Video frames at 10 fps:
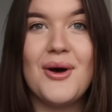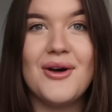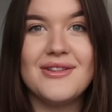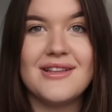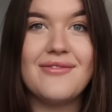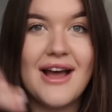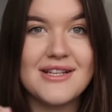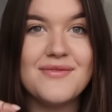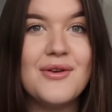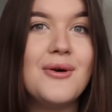on the
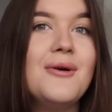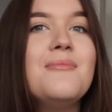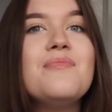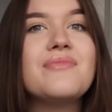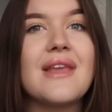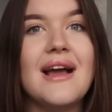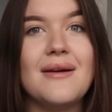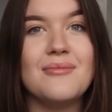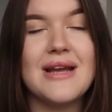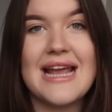1st floor,
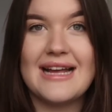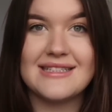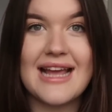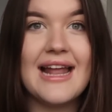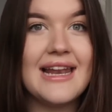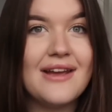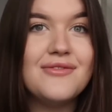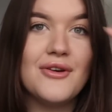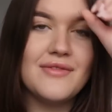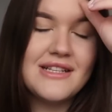and we had to get a
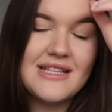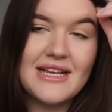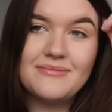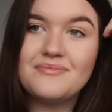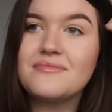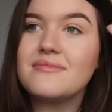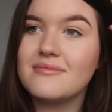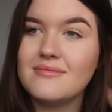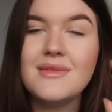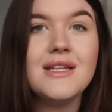lift obviously
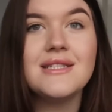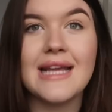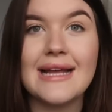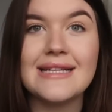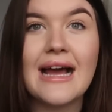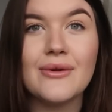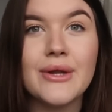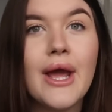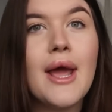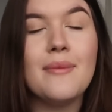to get down.
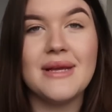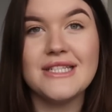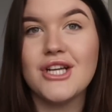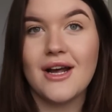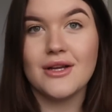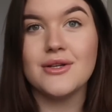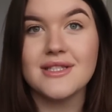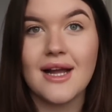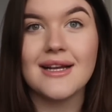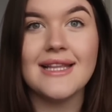Me and Charlie got
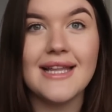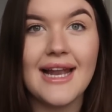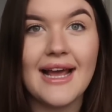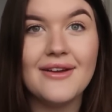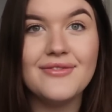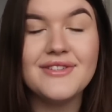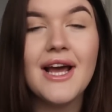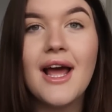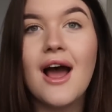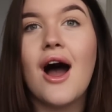stuck in the lift.
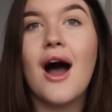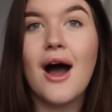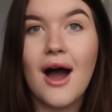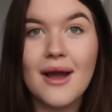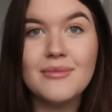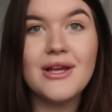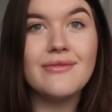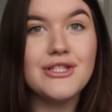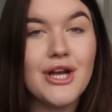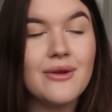I'm not
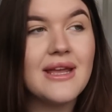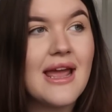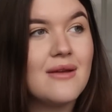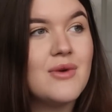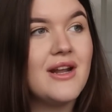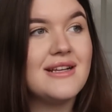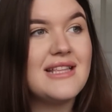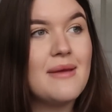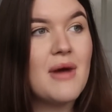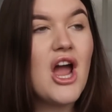even joking when I
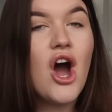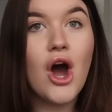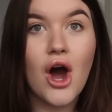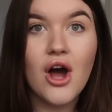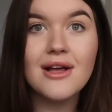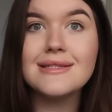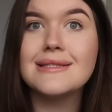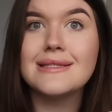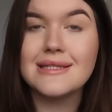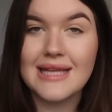say my heart
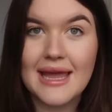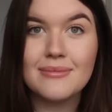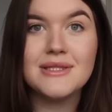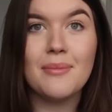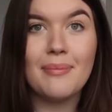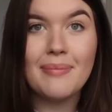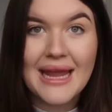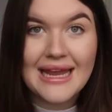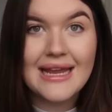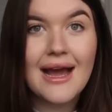skipped a
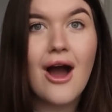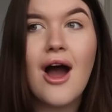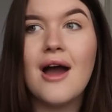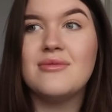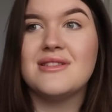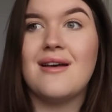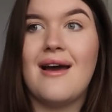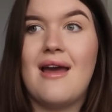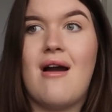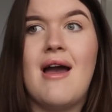beat. I was
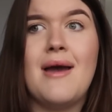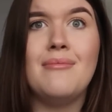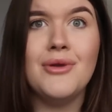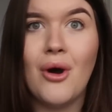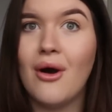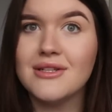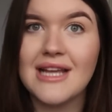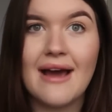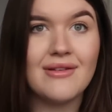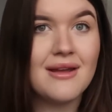like, I am not
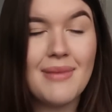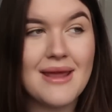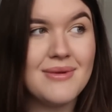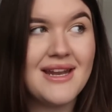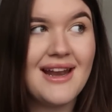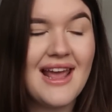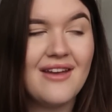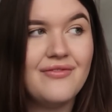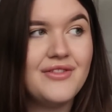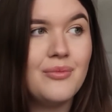having a baby in a
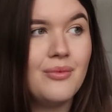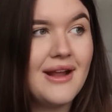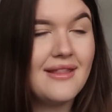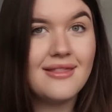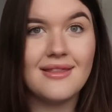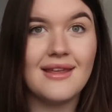lift with